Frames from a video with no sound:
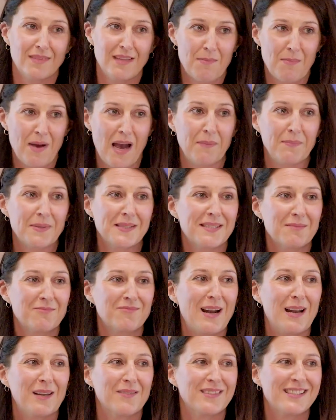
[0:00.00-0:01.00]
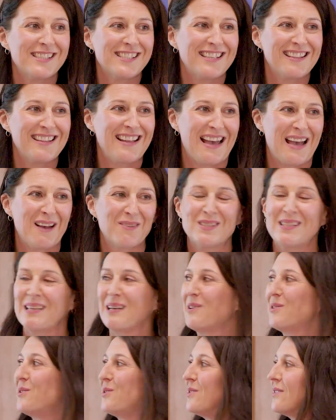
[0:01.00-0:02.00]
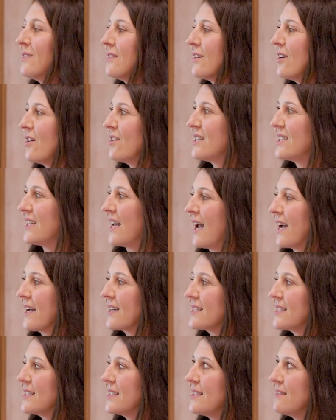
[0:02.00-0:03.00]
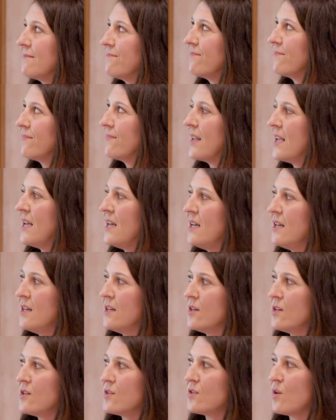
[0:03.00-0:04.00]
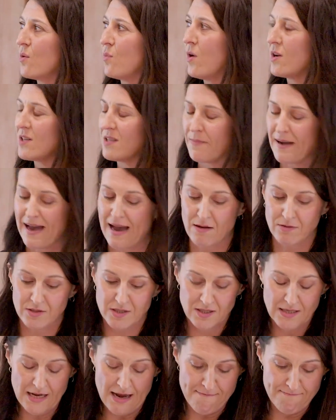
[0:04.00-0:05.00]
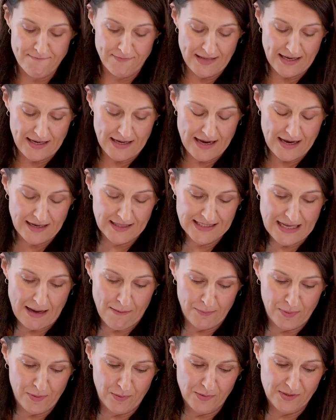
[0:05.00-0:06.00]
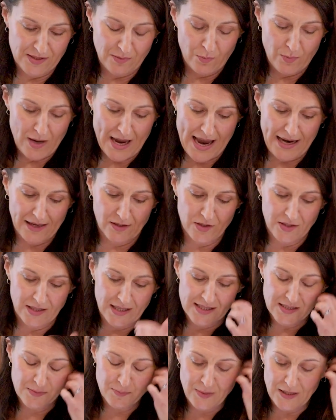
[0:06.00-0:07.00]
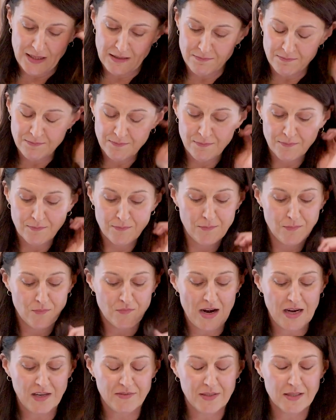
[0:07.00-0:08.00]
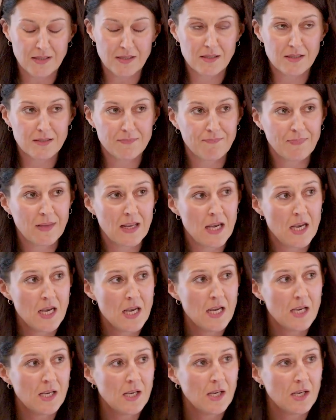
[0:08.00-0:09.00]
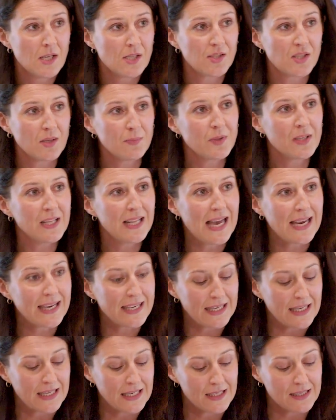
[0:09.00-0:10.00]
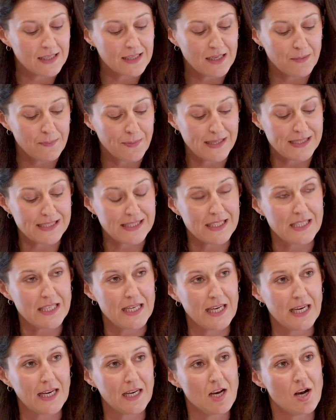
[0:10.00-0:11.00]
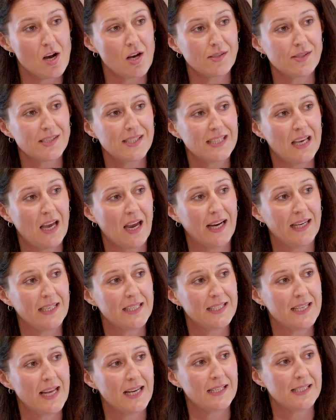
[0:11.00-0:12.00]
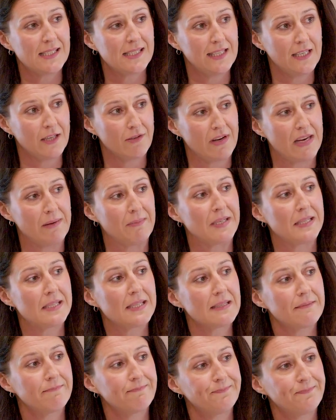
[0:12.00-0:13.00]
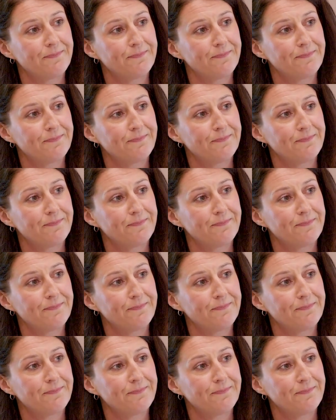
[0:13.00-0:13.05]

there might be some relevance in the housing law context. So what about examples, and where could this be relevant? Someone lacking capacity can't sign a tenancy agreement.